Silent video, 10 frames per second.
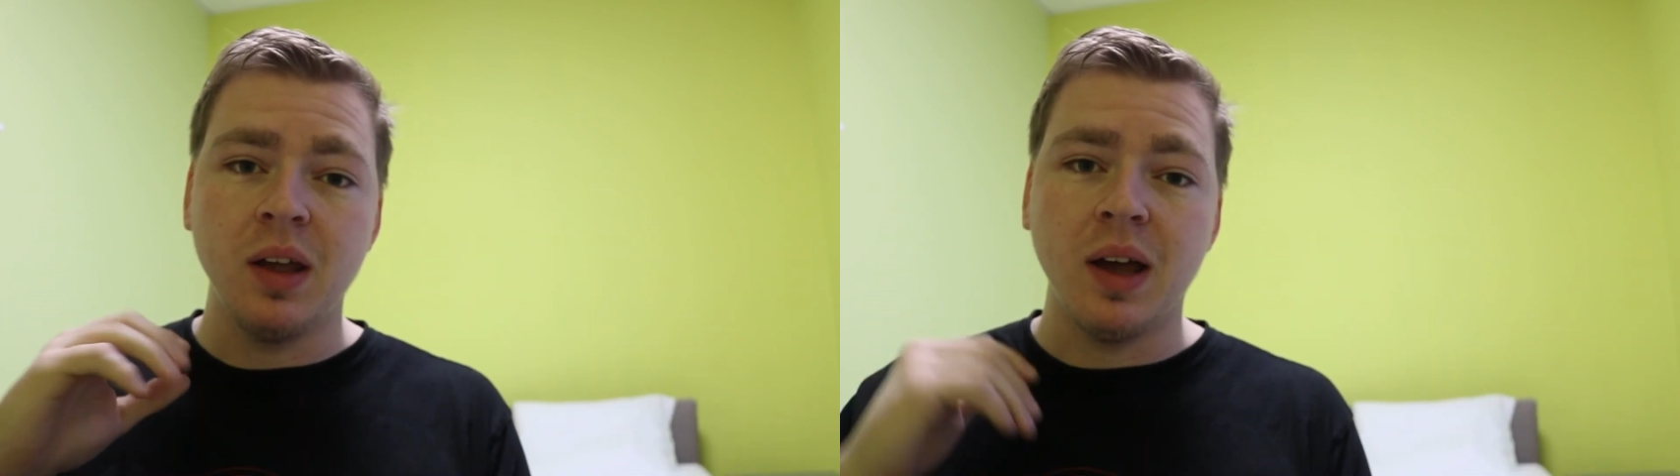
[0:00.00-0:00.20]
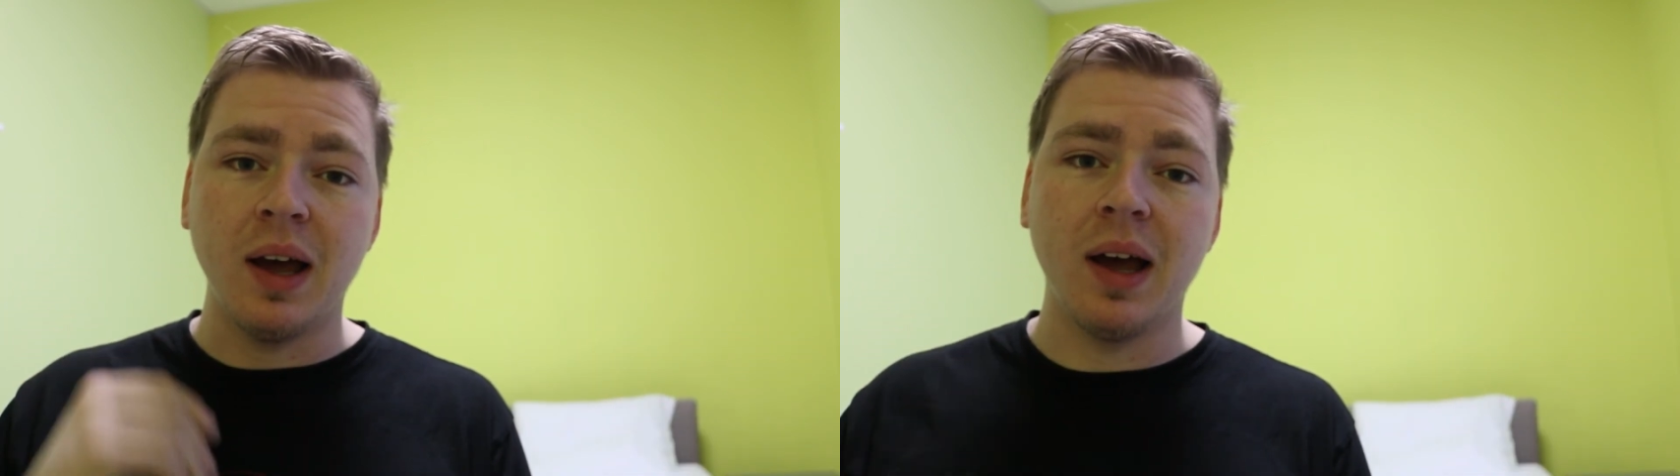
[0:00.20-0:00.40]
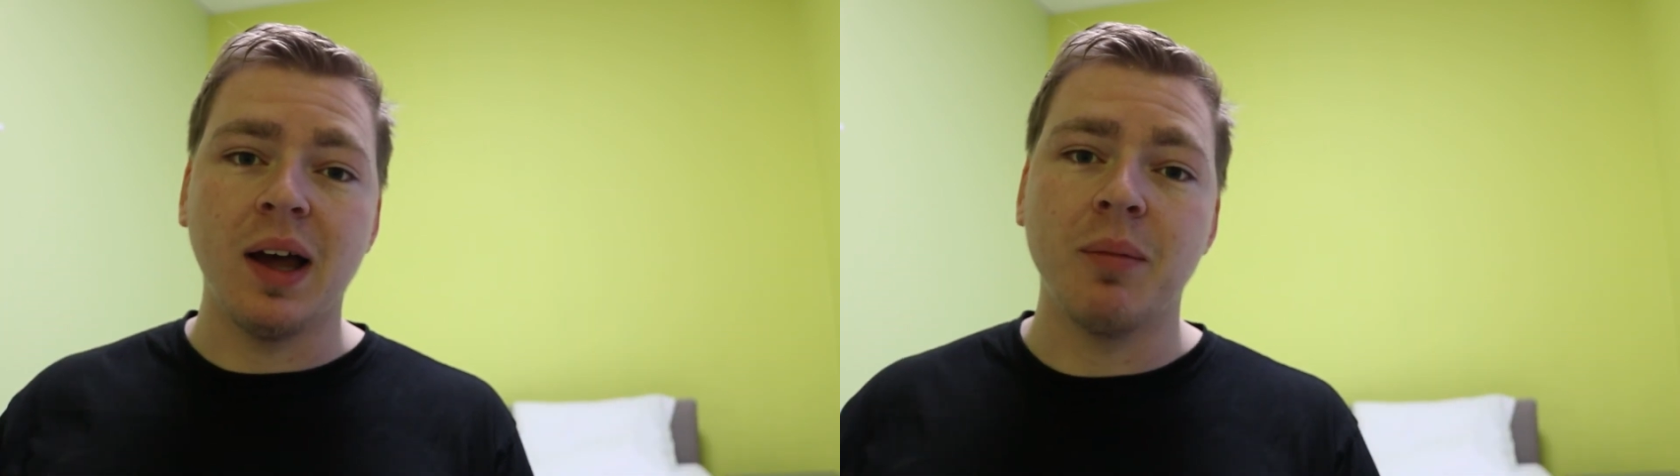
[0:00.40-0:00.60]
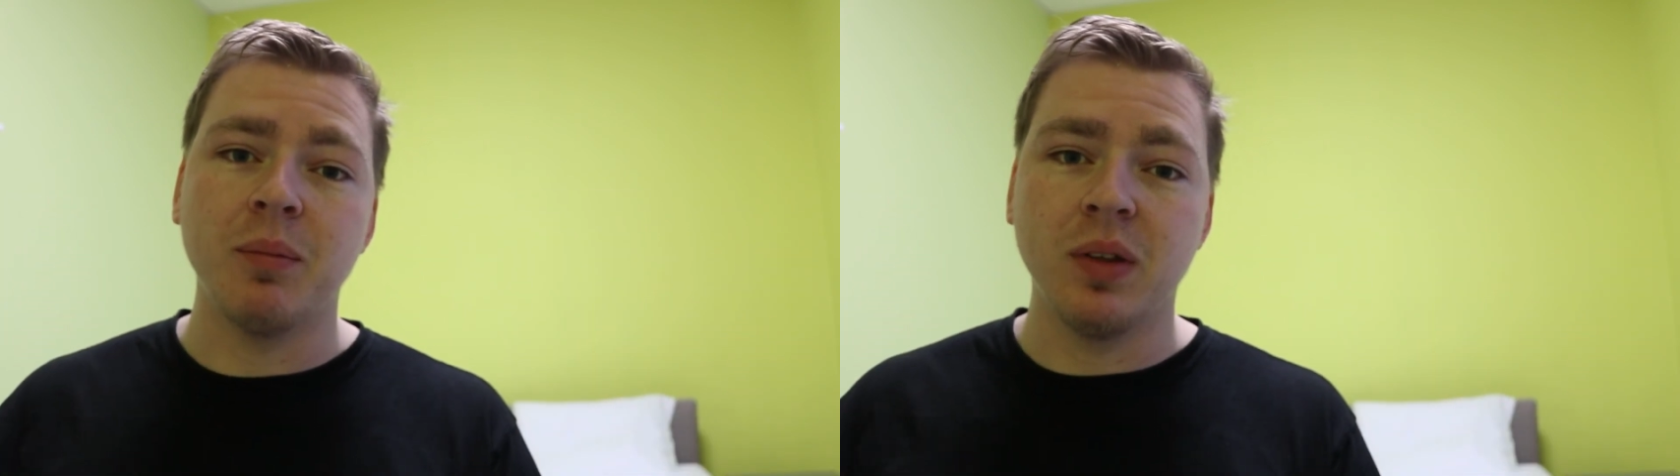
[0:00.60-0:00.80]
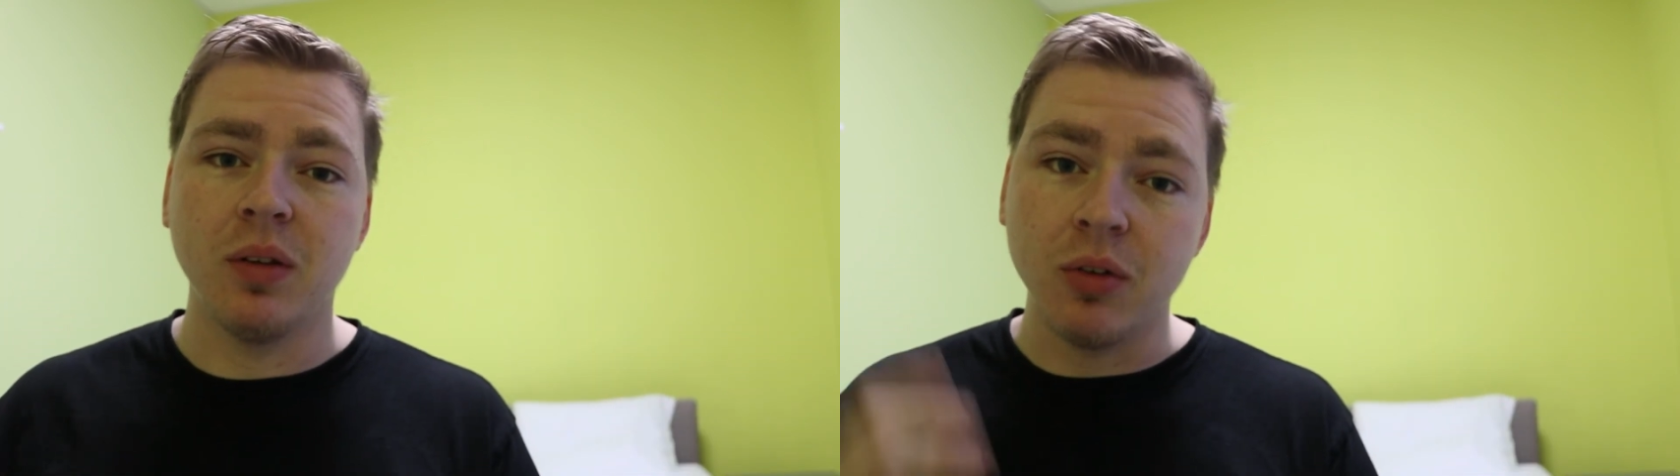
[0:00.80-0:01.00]

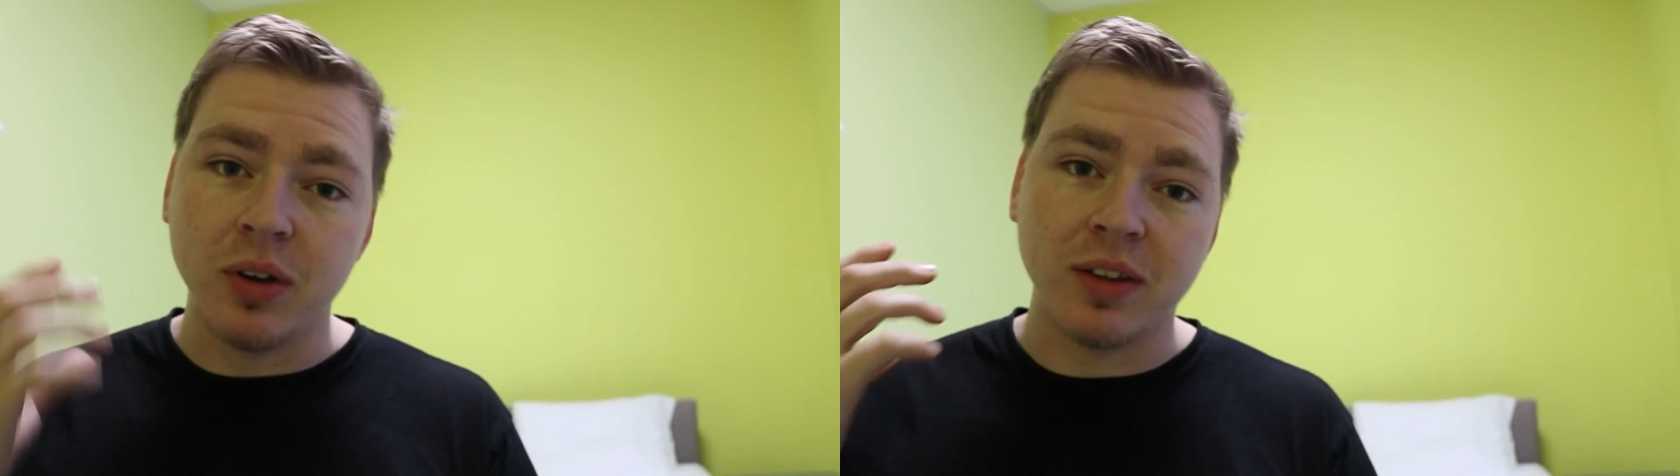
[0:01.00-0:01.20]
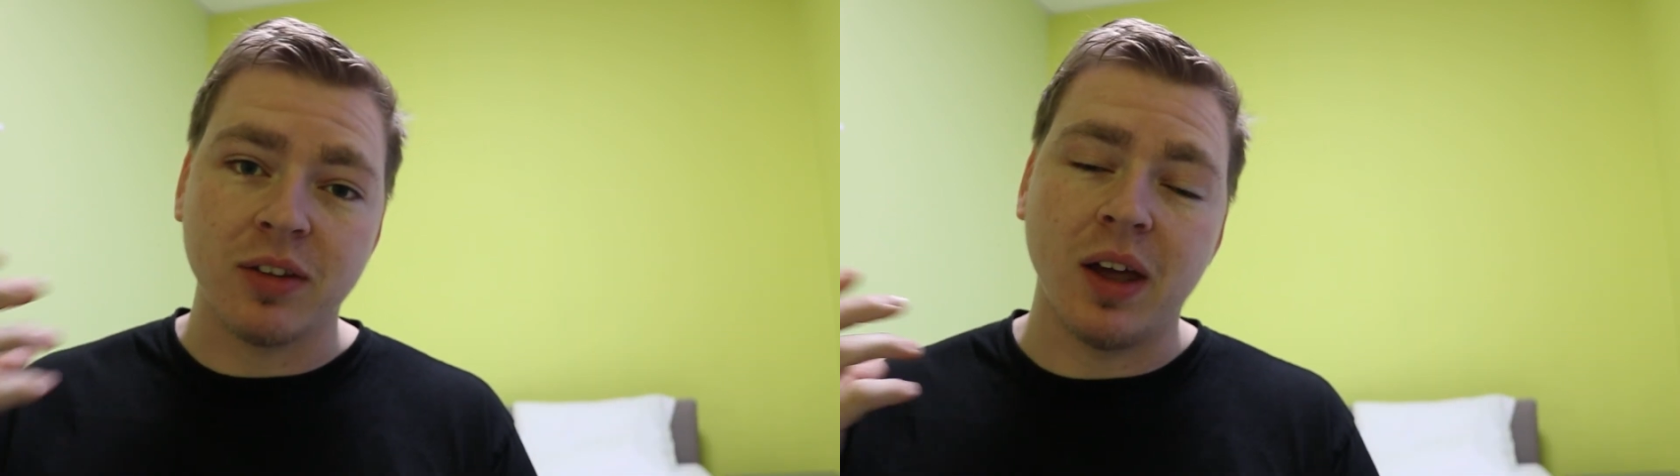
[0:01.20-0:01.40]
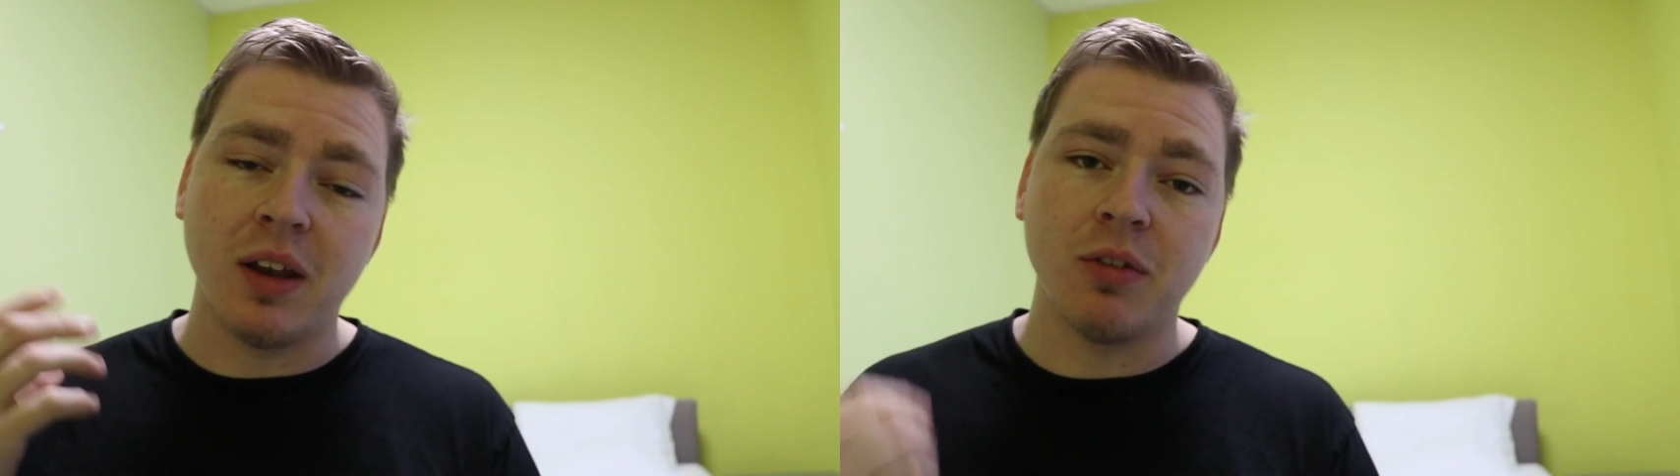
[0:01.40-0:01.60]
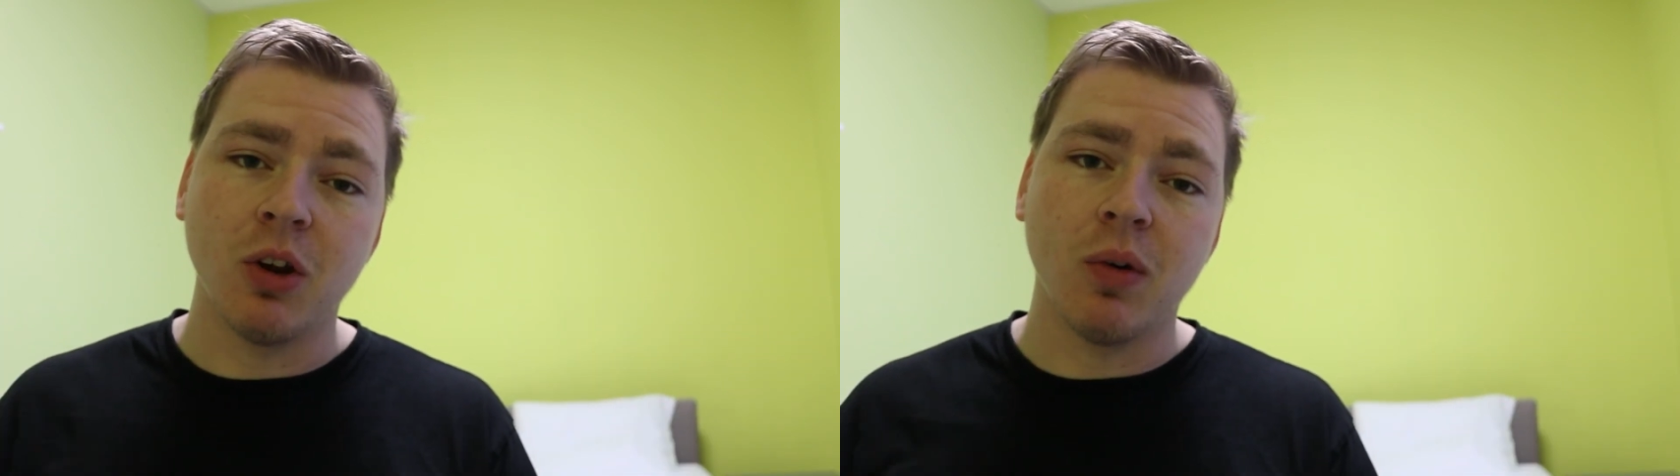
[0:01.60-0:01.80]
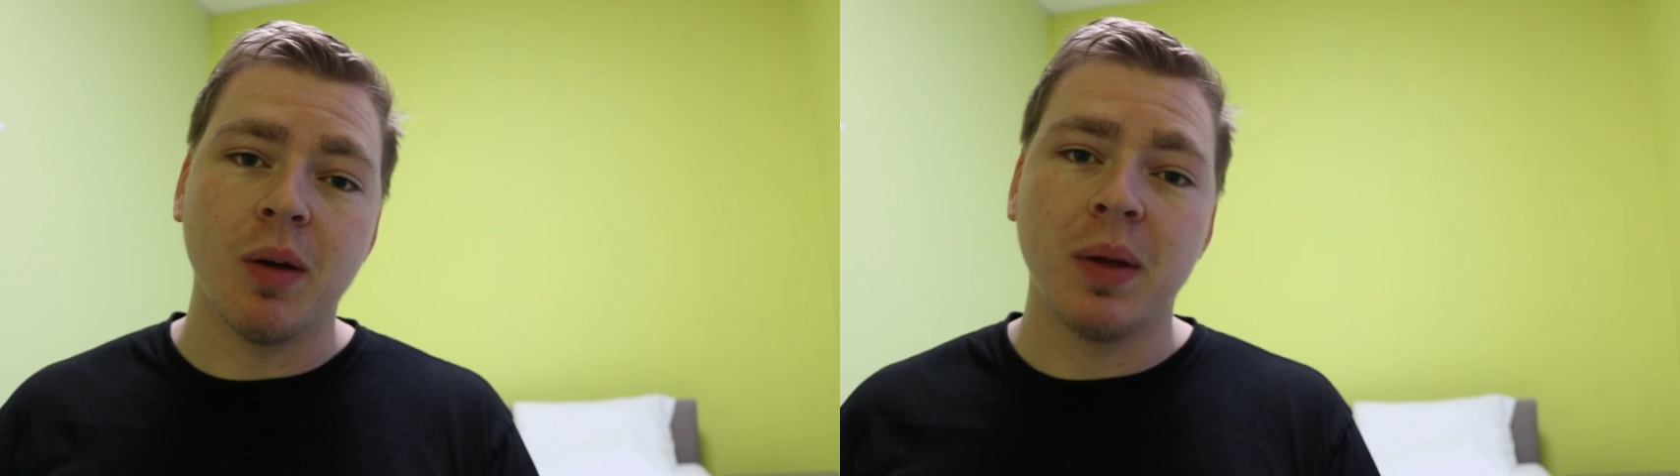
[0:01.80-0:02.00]
or this side of
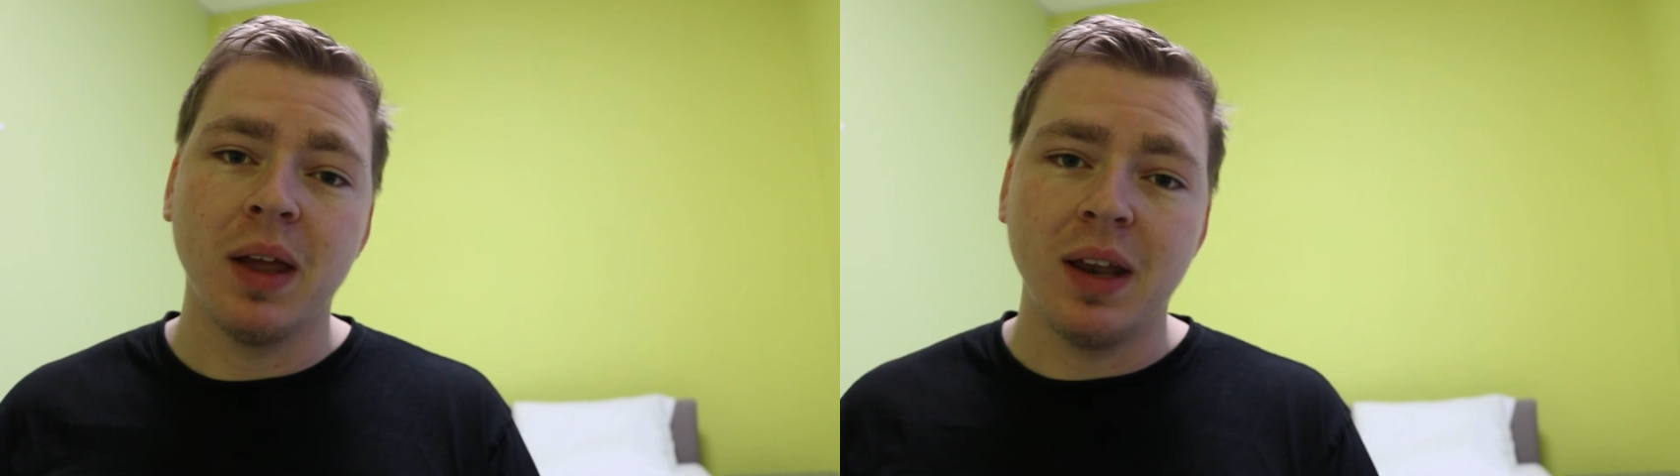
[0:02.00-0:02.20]
Europe,